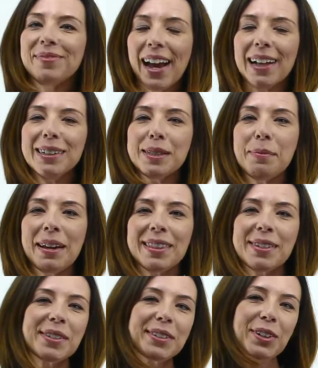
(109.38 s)
Now let's make
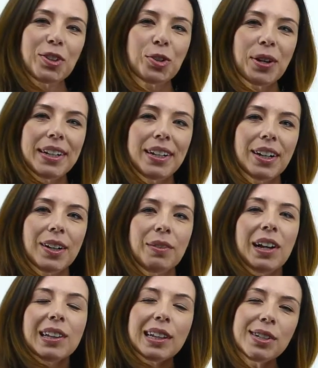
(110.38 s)
this a little trickier.
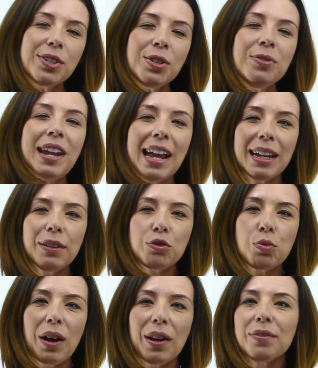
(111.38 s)
Let's do negative
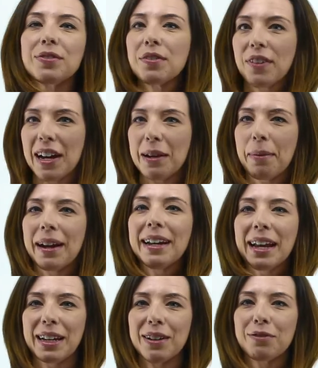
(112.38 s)
12 divided by
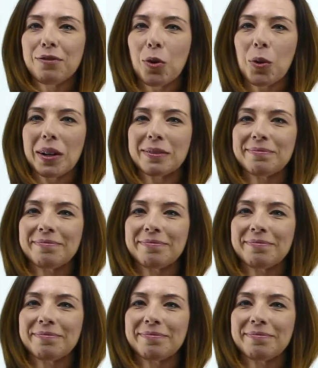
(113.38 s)
negative four.